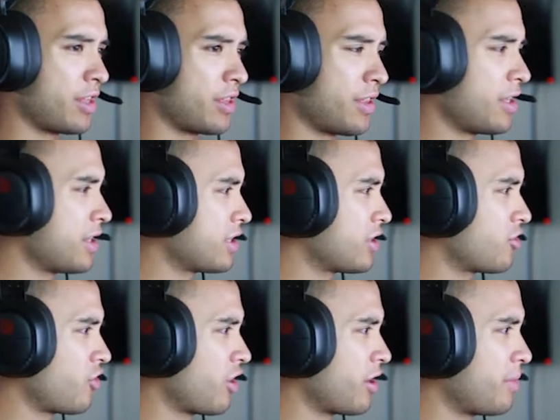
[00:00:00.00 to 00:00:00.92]
I think this is
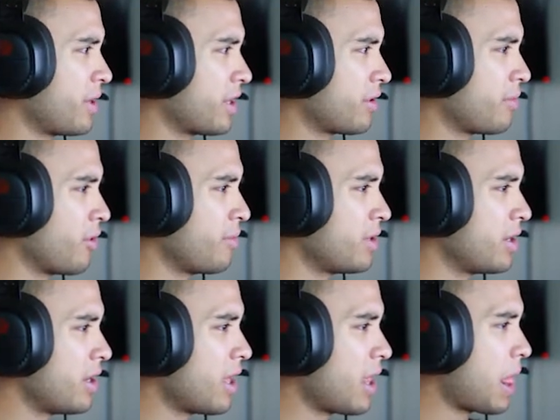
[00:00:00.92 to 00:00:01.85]
the trade I'm in at the moment.